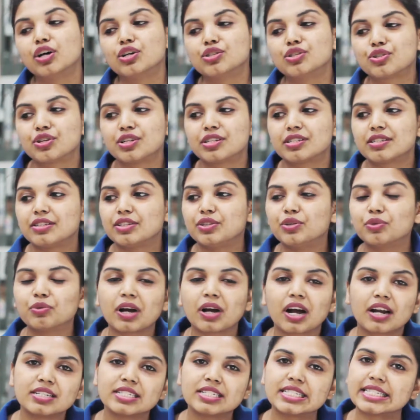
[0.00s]
So you
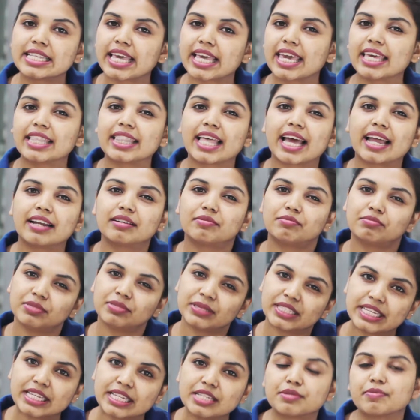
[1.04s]
can't say that
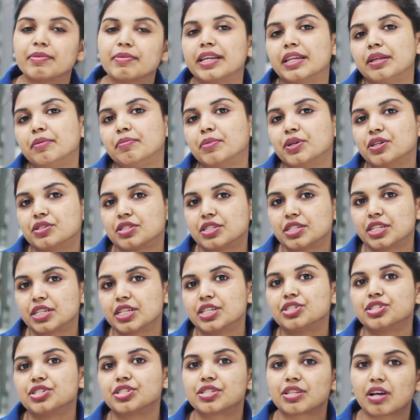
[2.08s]
these many
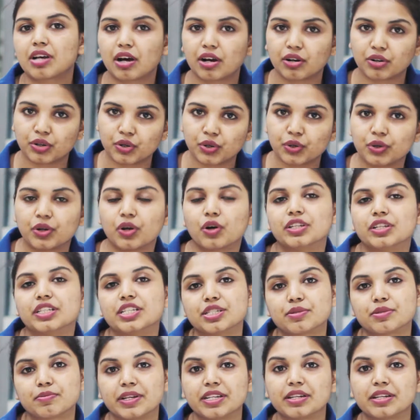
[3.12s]
percentages are good or
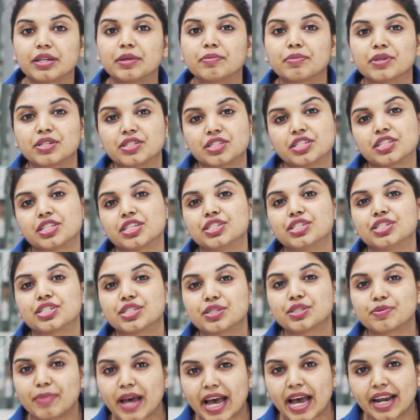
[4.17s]
these many
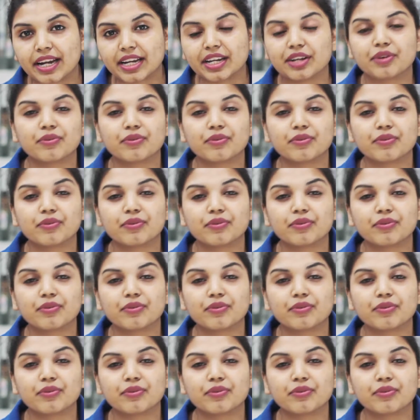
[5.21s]
percentages bad.